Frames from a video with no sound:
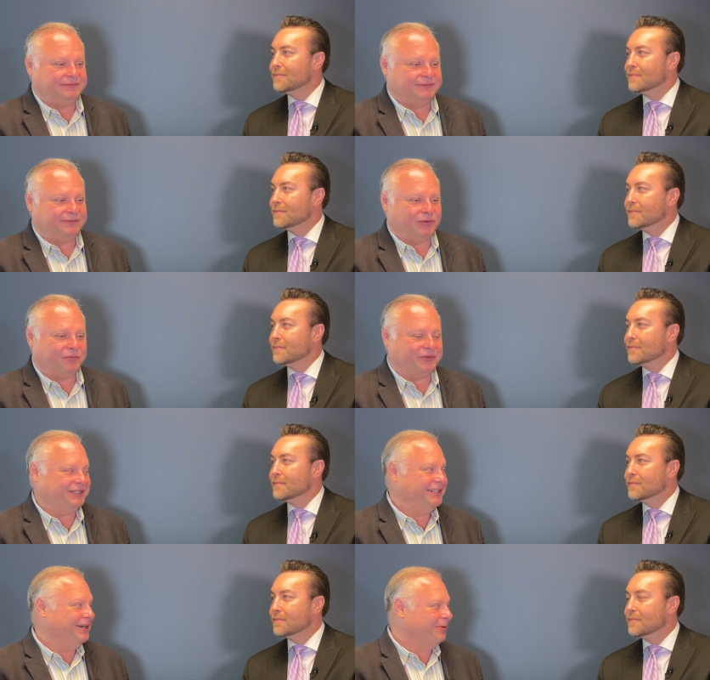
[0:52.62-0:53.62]
Speaker 1: hopefully you
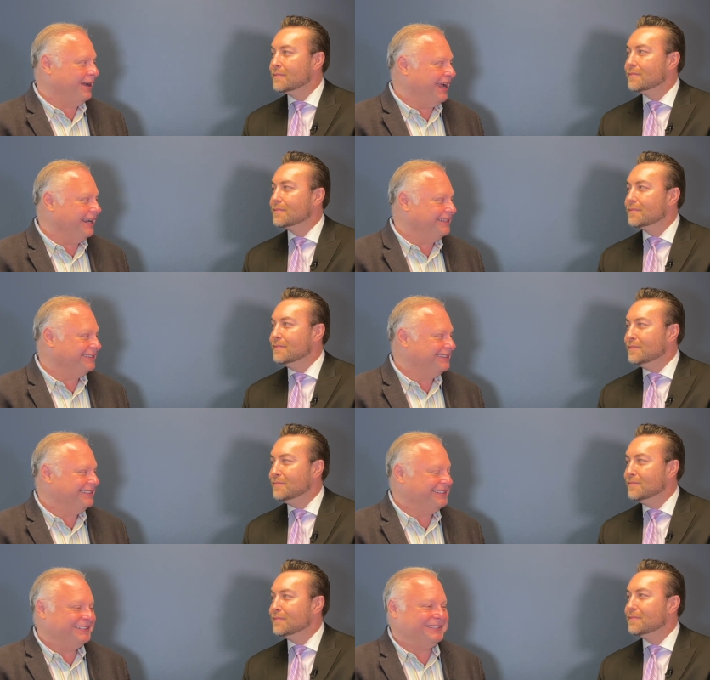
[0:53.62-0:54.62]
did it right,
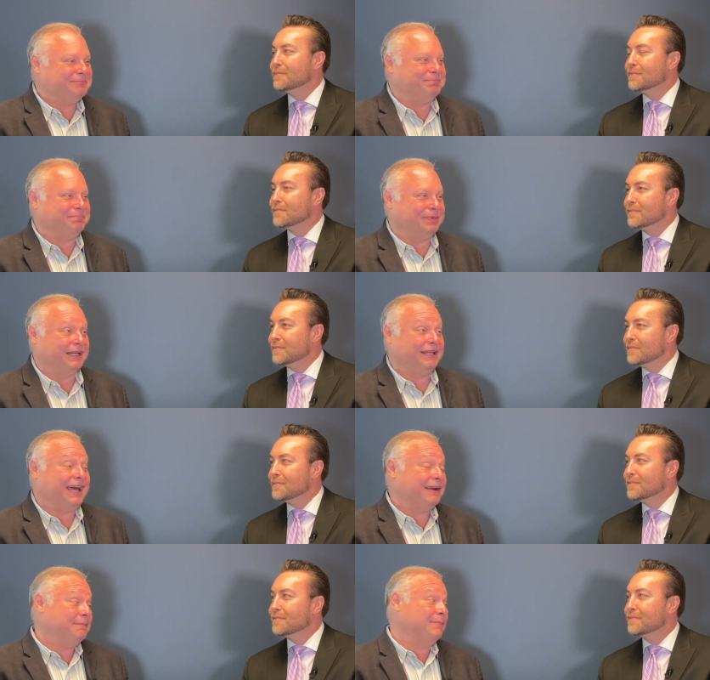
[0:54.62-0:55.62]
mm-hmm. but a
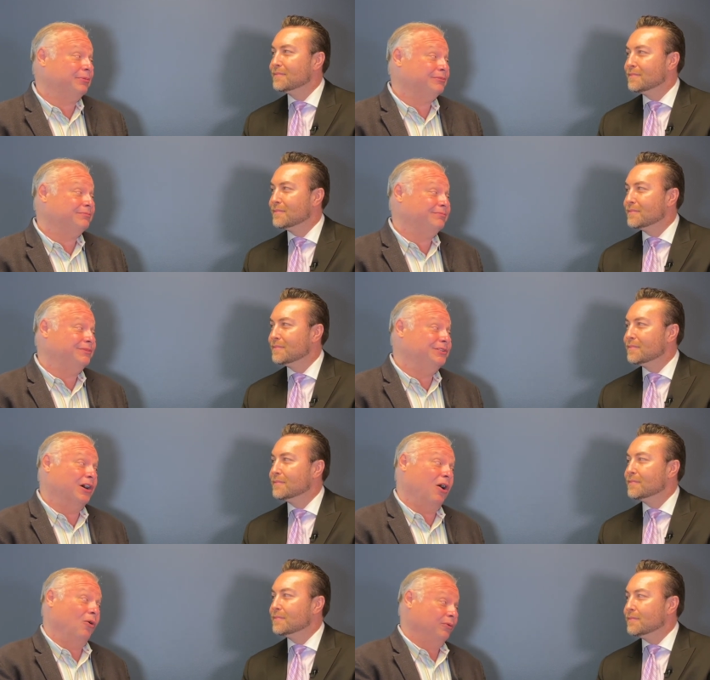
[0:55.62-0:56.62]
lot of people
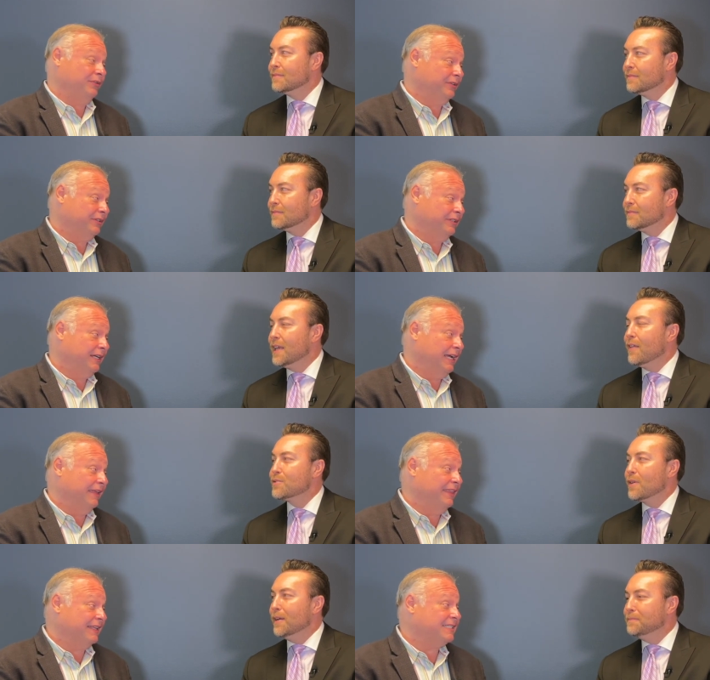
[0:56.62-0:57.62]
don't. Yeah, that's and
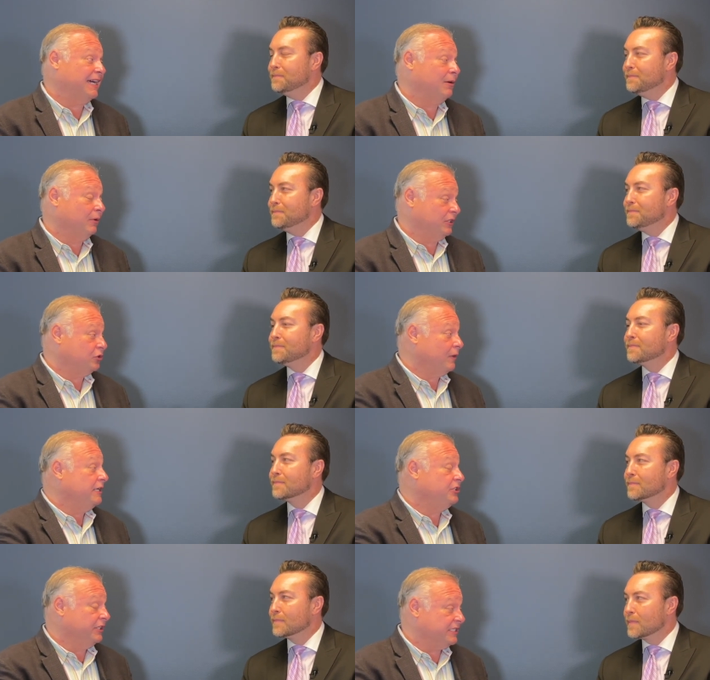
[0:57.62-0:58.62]
right. that's kind
Speaker 2: of mm-hmm. what
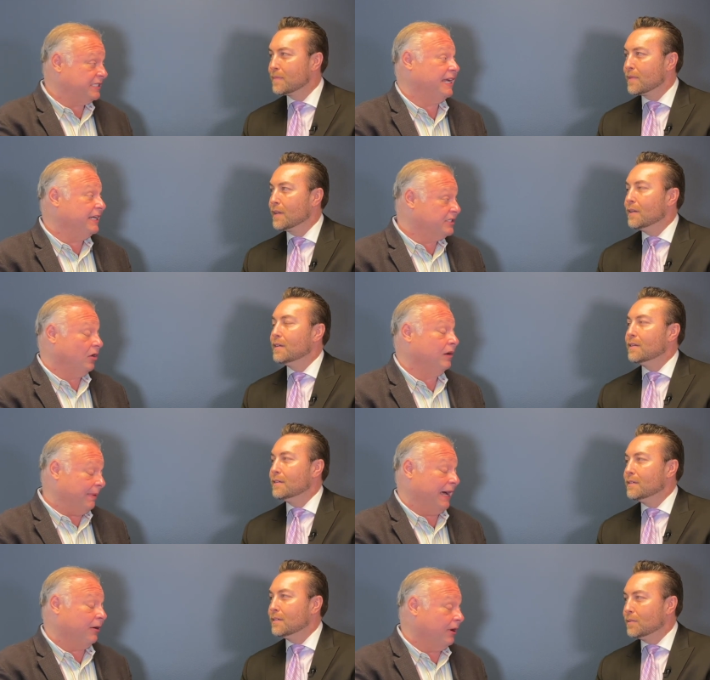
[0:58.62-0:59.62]
Trajan Estate is all
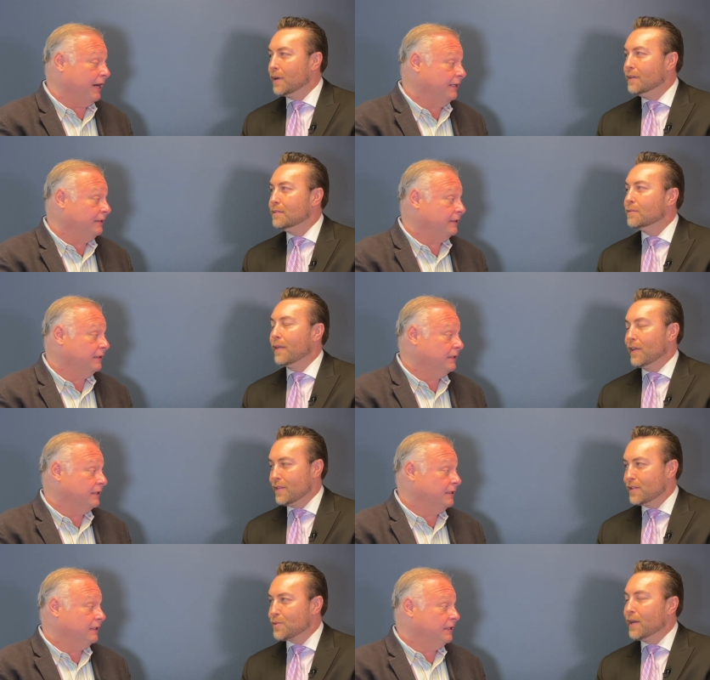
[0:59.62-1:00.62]
about, right? Right. That,
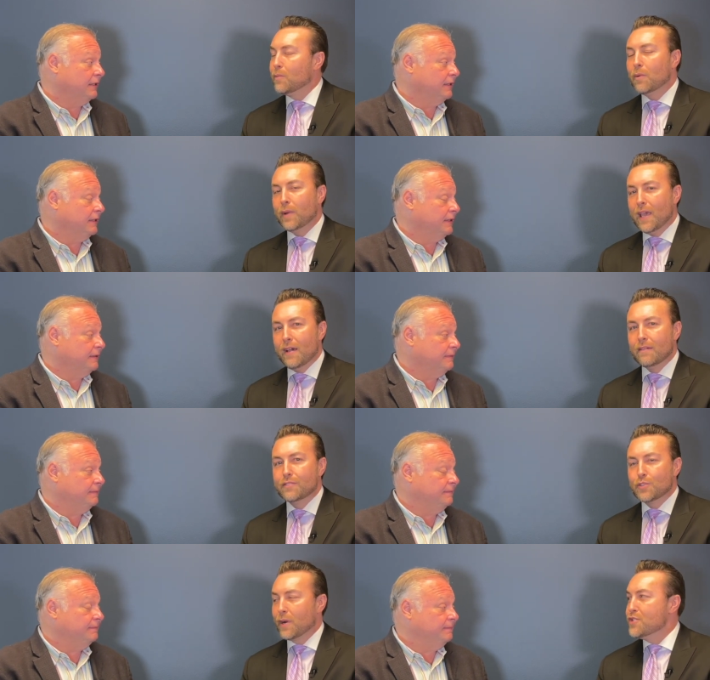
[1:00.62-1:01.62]
that's right. Well, we
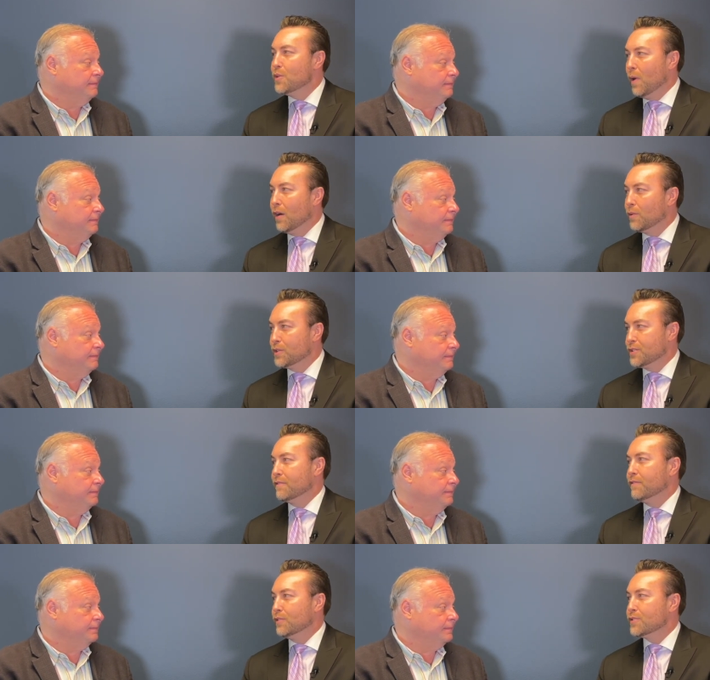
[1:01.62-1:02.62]
have Trajan Wealth, which is a
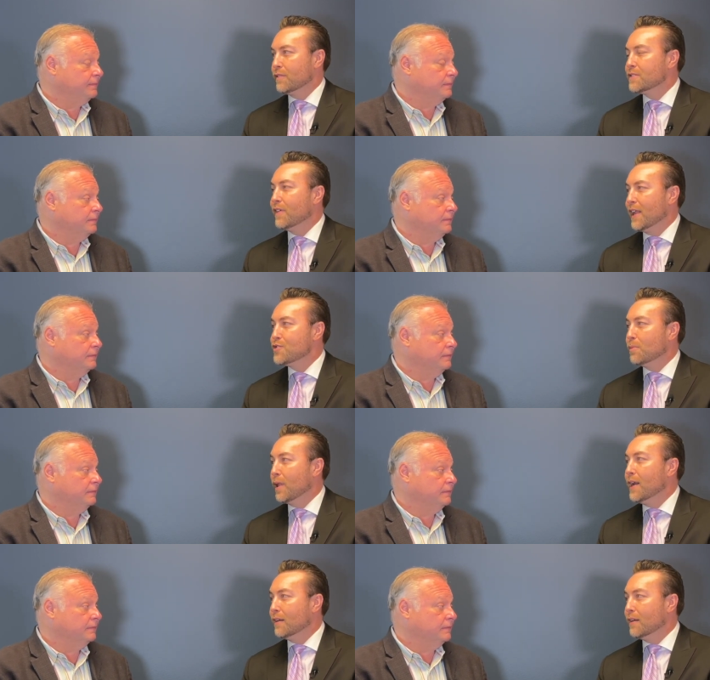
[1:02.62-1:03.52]
full-service financial planning